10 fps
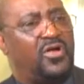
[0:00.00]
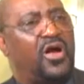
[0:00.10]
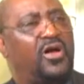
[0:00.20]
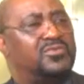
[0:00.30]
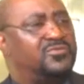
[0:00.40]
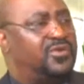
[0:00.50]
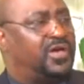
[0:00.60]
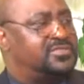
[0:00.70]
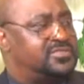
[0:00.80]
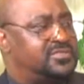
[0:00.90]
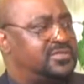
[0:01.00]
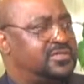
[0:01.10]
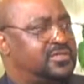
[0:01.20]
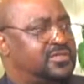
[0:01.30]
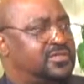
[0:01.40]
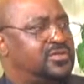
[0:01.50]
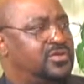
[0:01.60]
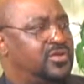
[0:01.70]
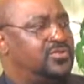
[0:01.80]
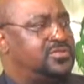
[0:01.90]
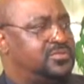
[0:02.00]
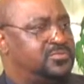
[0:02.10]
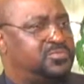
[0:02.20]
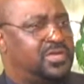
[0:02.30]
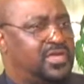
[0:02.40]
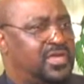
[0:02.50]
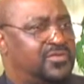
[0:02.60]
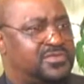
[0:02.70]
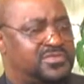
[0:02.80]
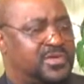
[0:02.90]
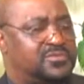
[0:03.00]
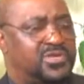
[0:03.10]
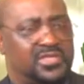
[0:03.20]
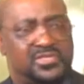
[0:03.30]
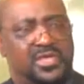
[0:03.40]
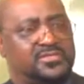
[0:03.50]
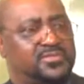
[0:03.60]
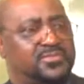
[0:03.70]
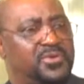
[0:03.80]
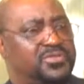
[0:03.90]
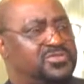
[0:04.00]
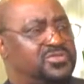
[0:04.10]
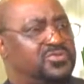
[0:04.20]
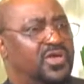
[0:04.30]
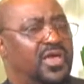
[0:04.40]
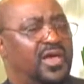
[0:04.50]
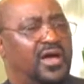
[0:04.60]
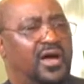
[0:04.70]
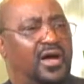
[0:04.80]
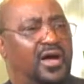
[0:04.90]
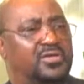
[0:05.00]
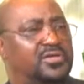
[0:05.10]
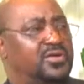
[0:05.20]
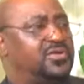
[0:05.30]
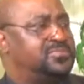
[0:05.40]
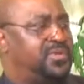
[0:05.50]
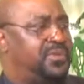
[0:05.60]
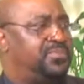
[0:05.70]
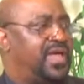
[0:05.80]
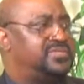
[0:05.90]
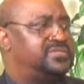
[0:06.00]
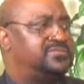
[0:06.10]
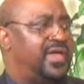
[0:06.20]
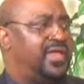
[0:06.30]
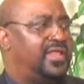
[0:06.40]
all of us to, you know, to give some testimony to. You know, it's been a pleasure, man.